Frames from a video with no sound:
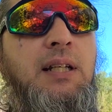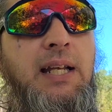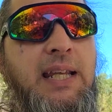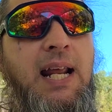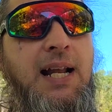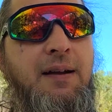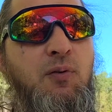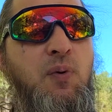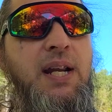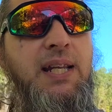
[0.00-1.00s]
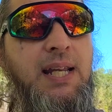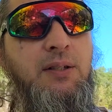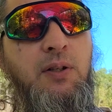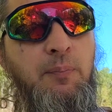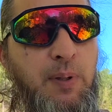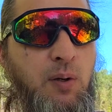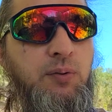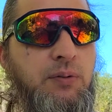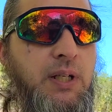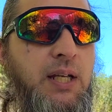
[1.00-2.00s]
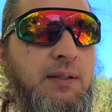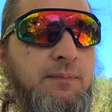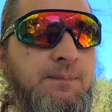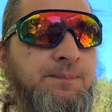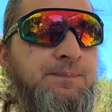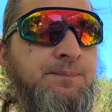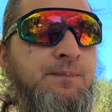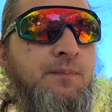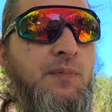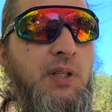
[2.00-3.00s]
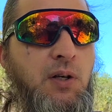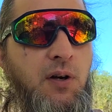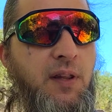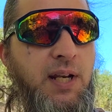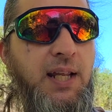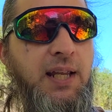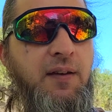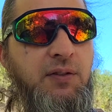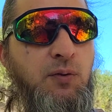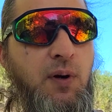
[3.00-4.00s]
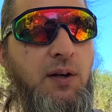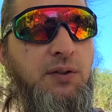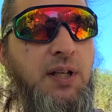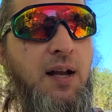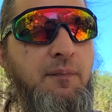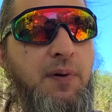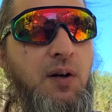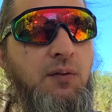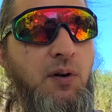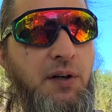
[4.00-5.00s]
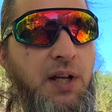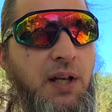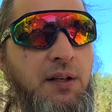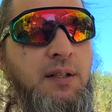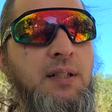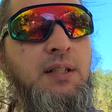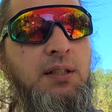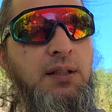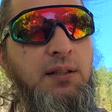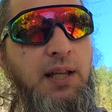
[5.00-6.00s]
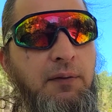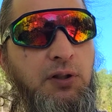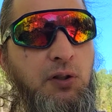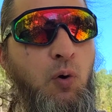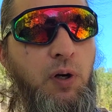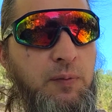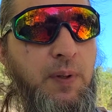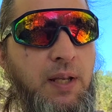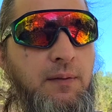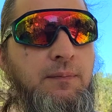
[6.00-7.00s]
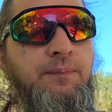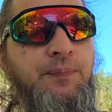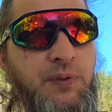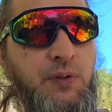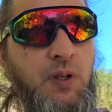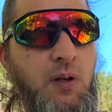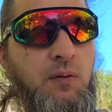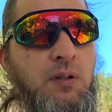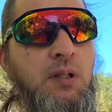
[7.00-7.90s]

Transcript: And you got to have a way to get to the bolts, okay? You know, they didn't give us a regular style bolt or nut. They give us a Torx bit. So